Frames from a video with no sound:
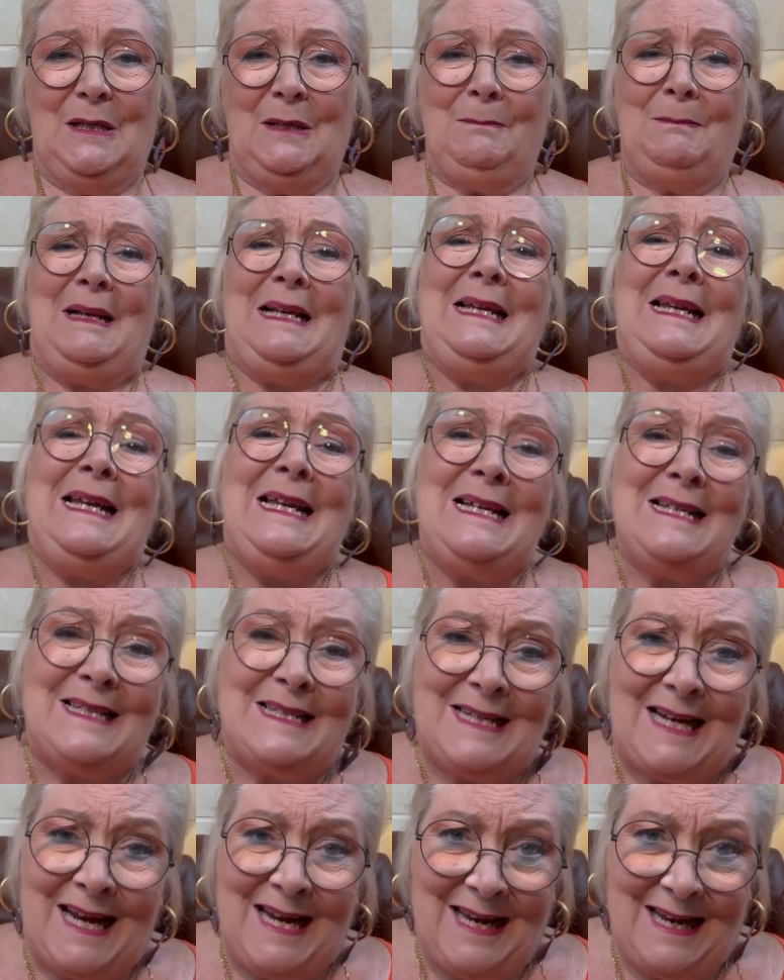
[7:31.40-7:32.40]
Please
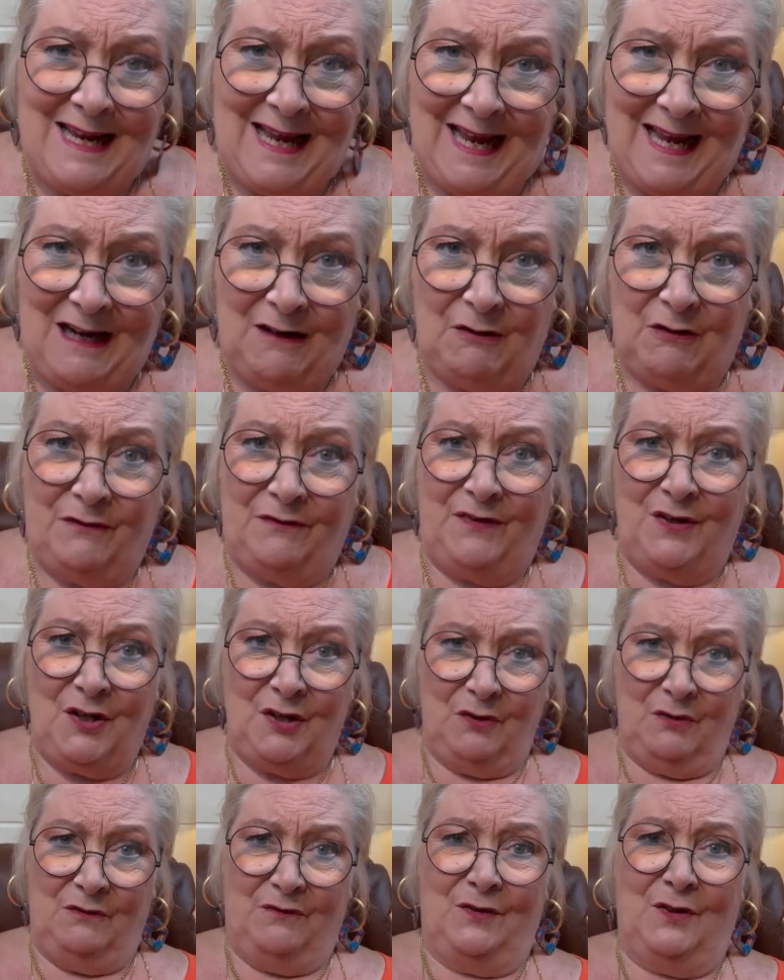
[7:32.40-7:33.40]
take care of
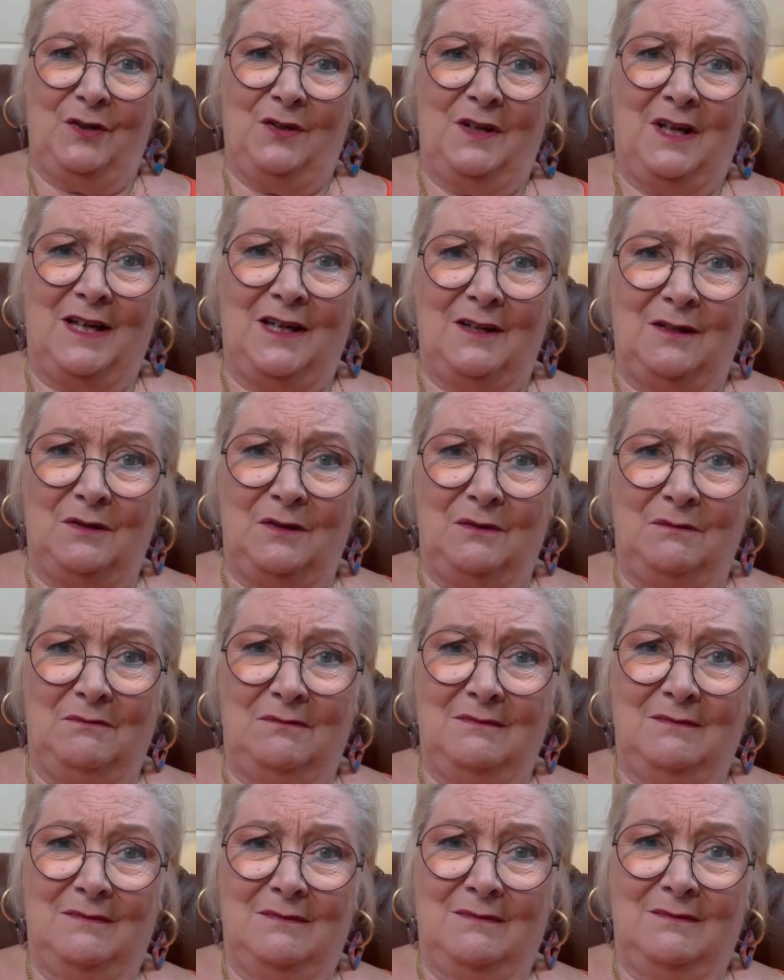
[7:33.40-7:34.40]
you, Virgo.
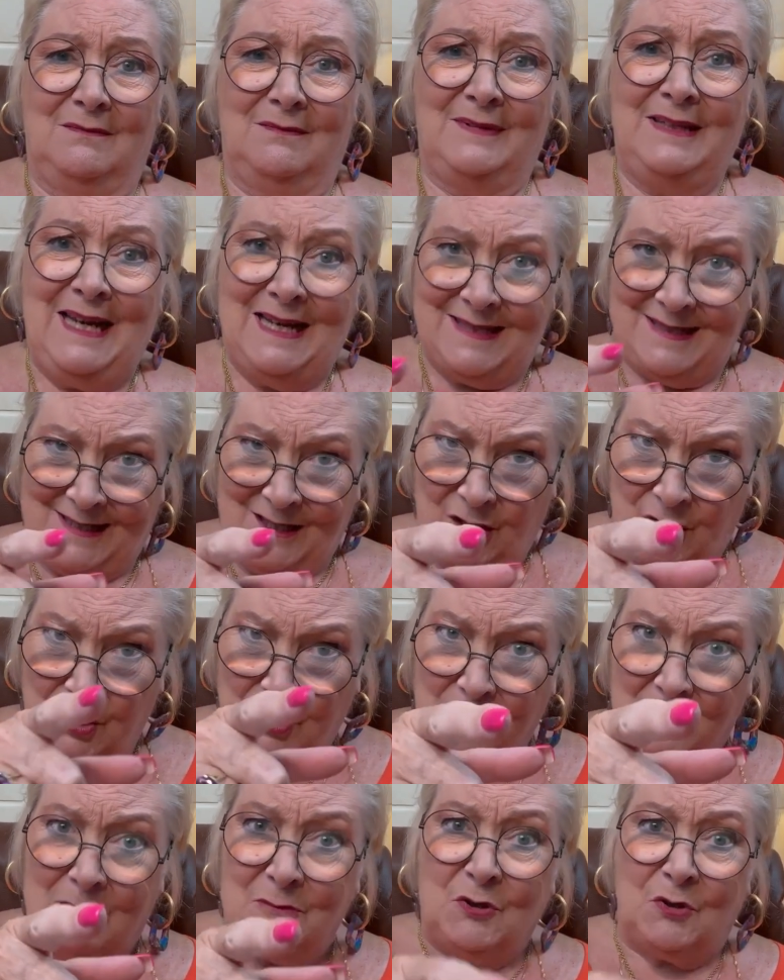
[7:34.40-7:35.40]
Yes,
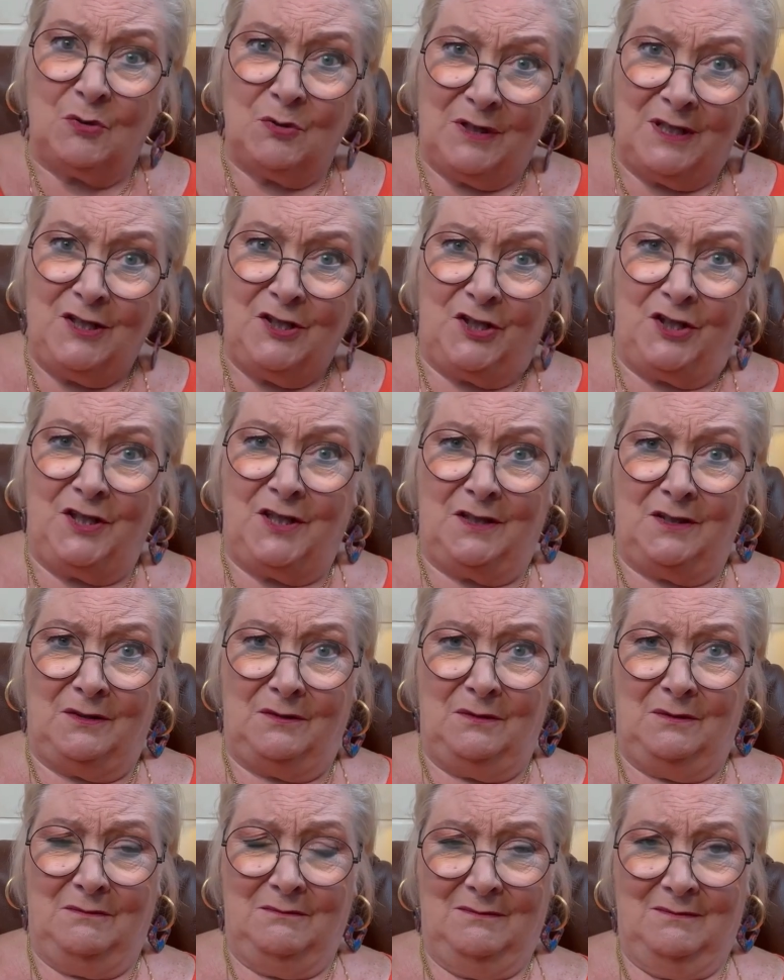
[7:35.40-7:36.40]
you, I'm talking to
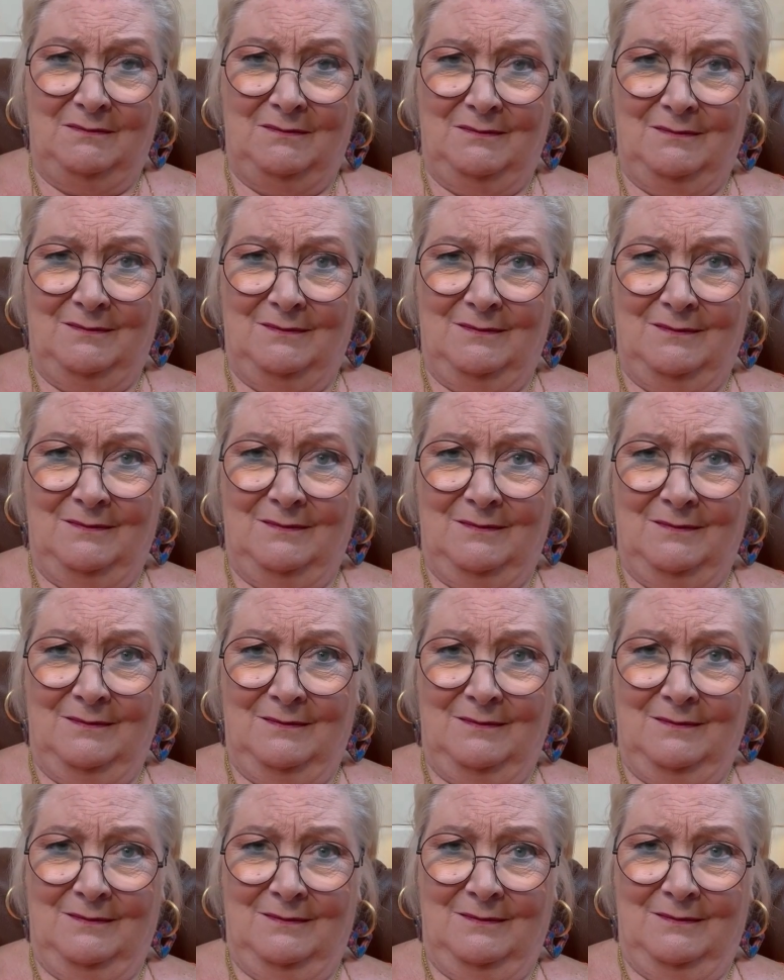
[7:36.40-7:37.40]
you.
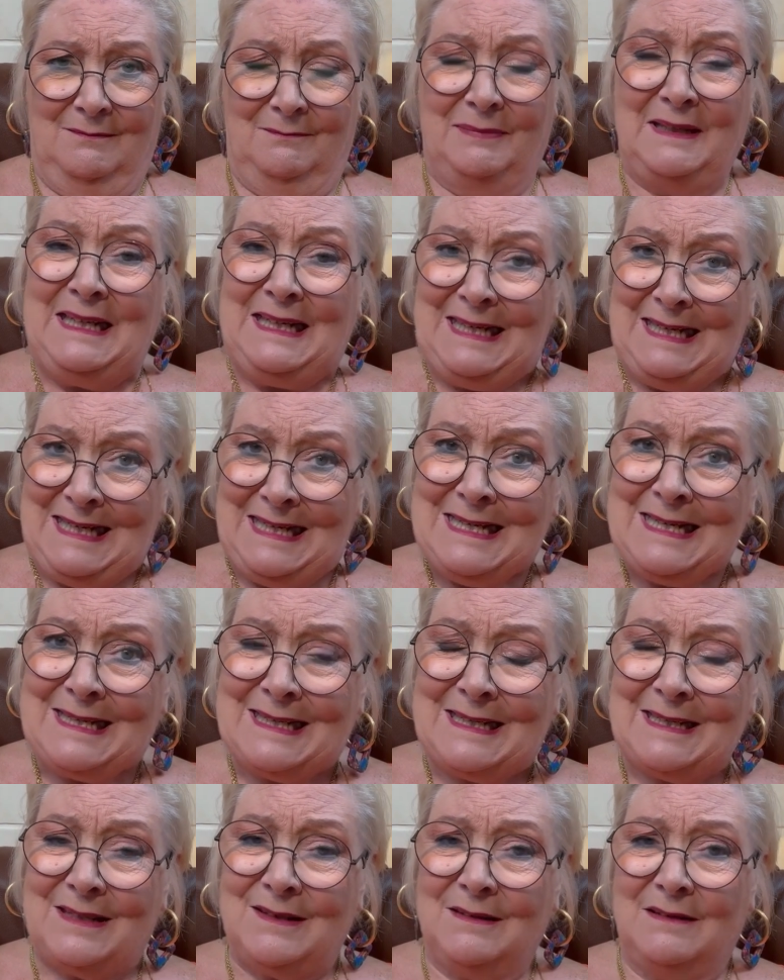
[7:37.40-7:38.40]

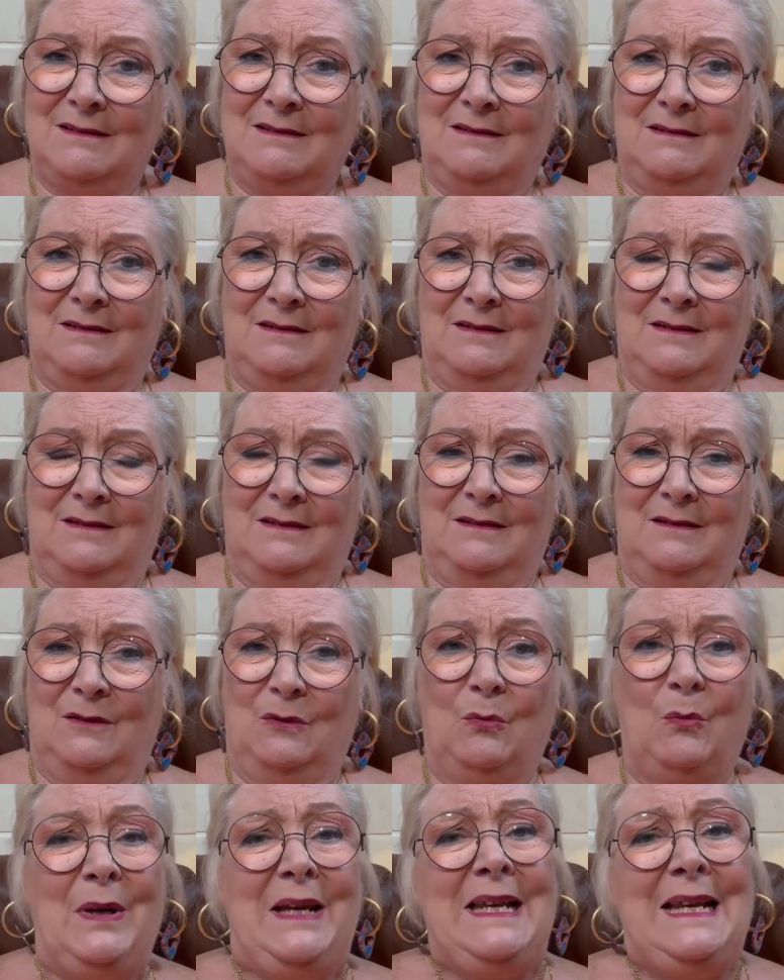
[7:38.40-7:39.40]
Please,
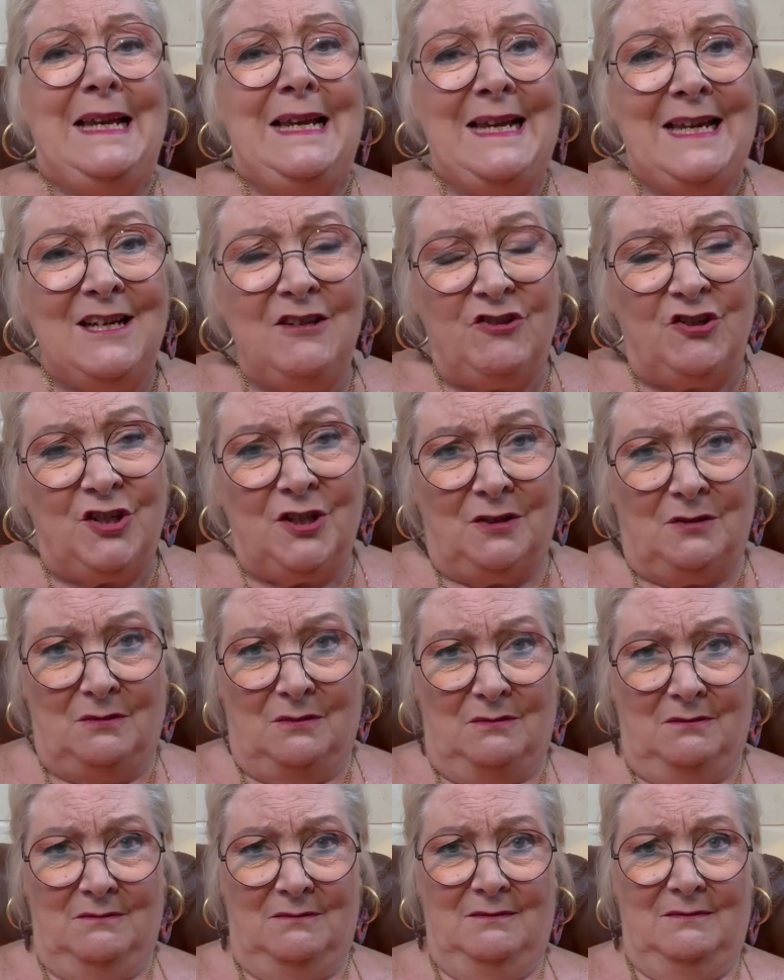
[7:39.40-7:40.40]
we need
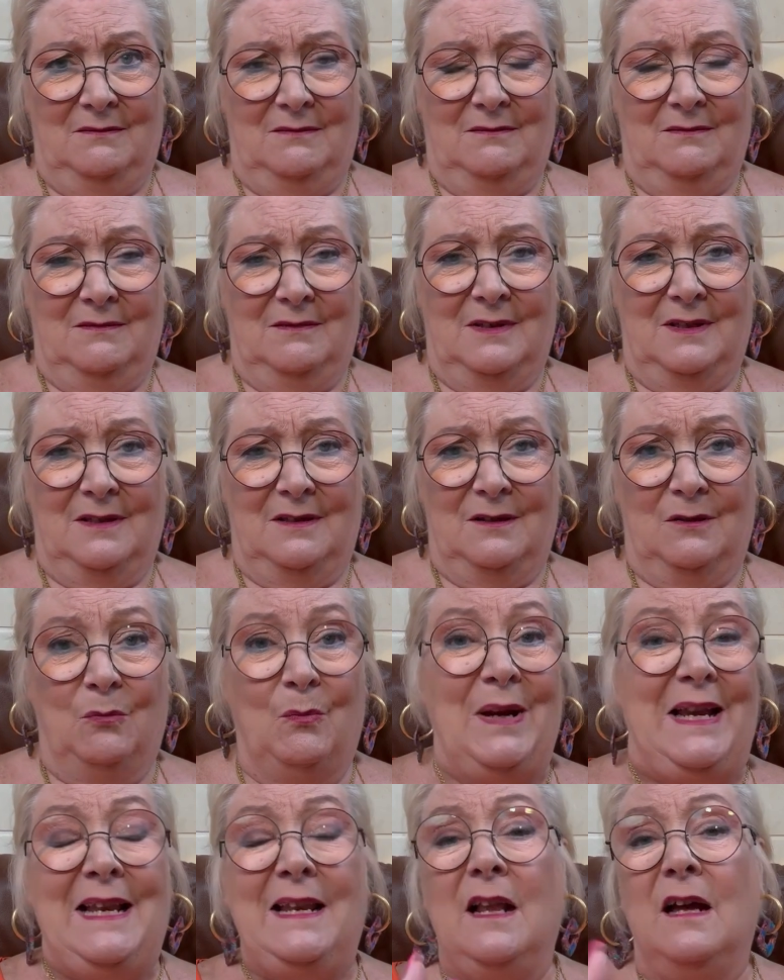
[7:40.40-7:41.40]
you.
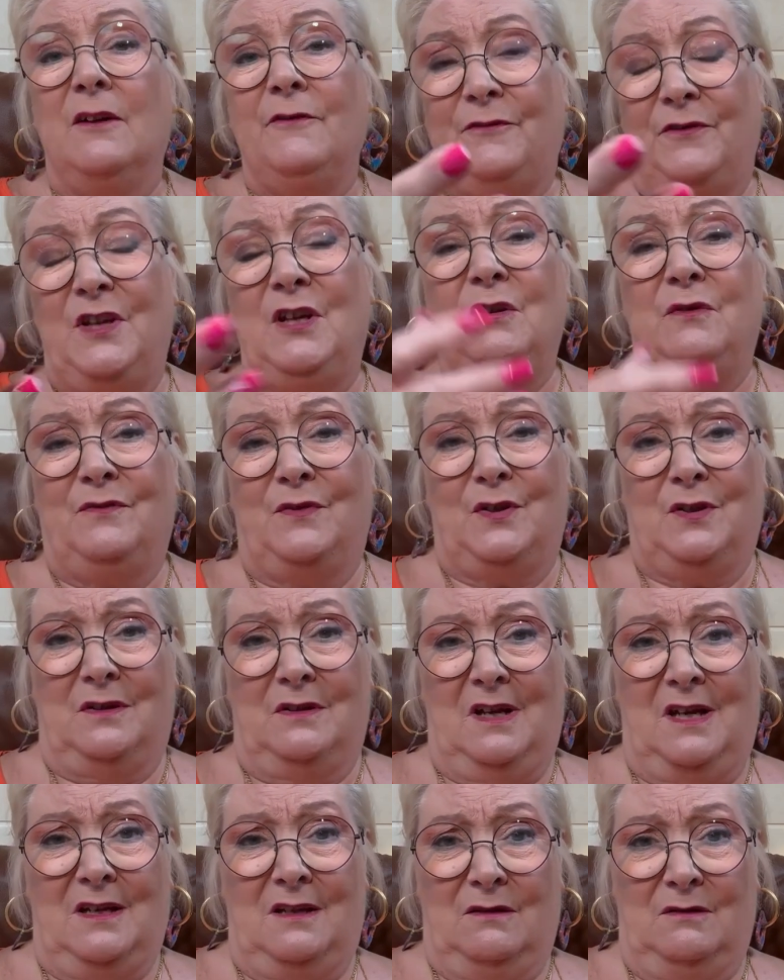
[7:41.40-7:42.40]
We love you,
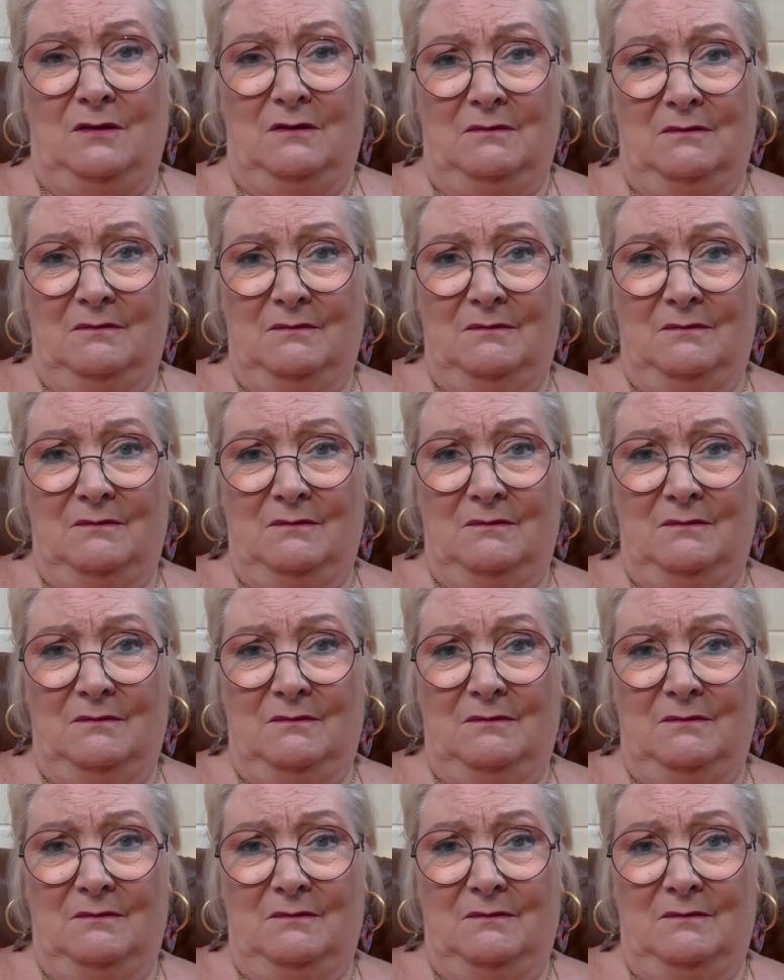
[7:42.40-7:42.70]
Virgo.